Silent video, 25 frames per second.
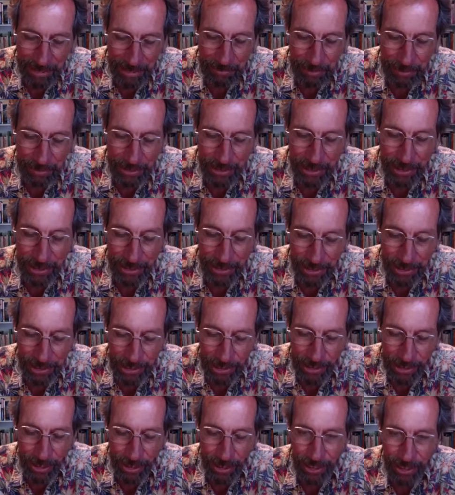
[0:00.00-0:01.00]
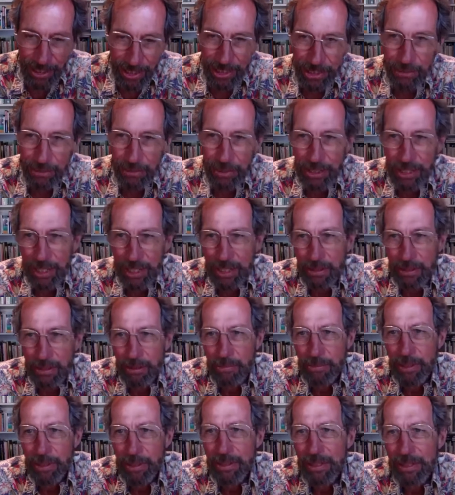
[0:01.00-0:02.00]
particularly starlings, which I know
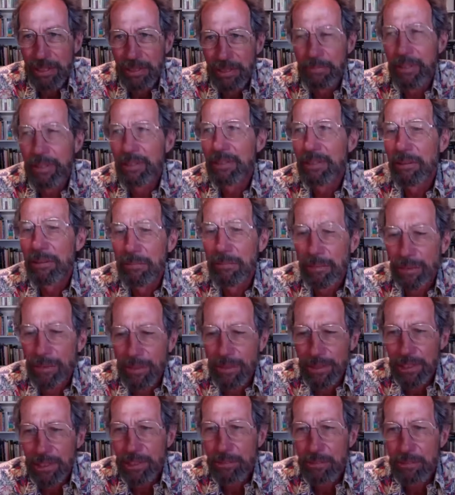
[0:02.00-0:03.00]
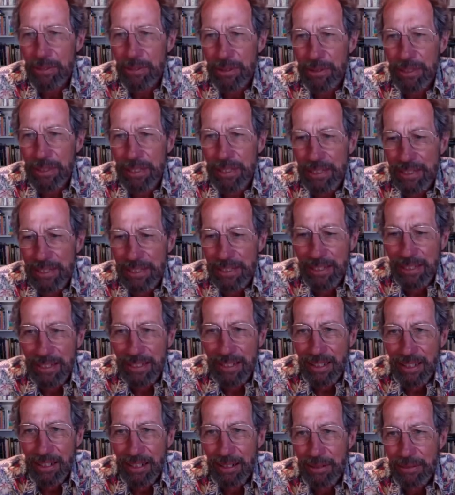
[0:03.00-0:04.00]
among the bird community
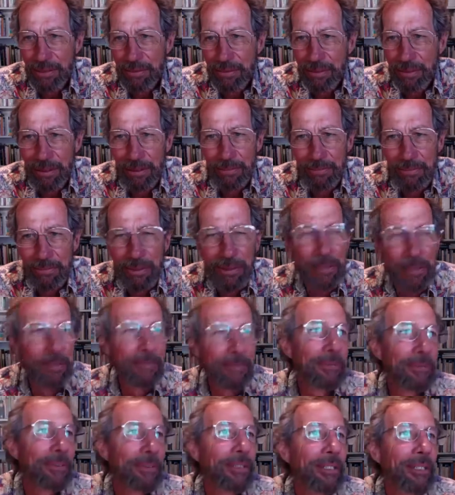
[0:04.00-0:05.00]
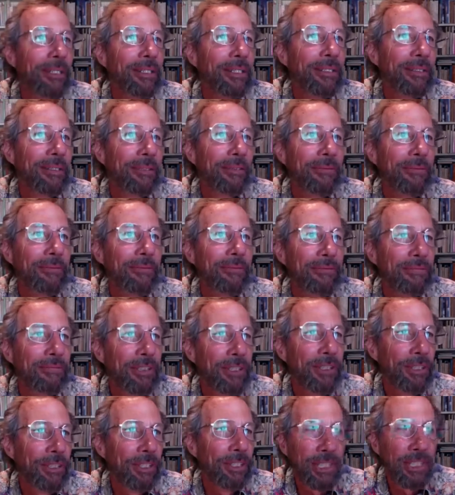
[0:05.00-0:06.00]
are
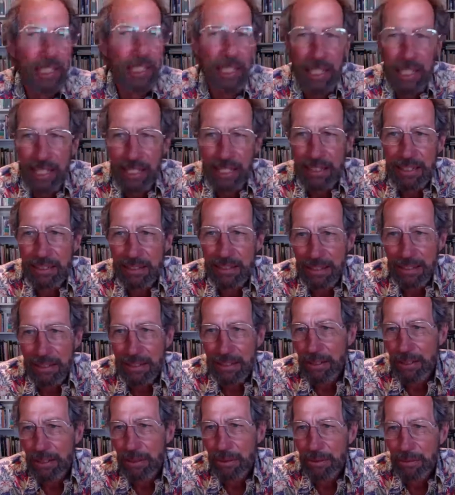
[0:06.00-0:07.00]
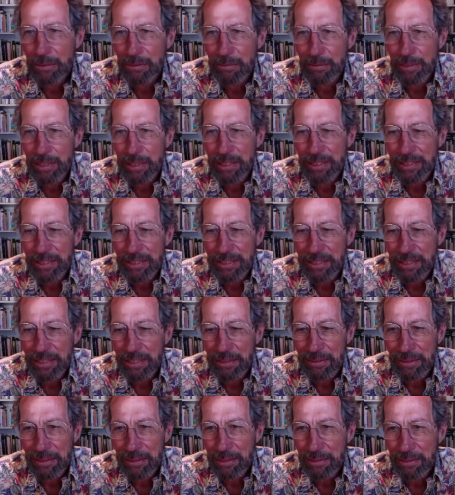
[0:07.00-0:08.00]
fiercely hated and loathed because they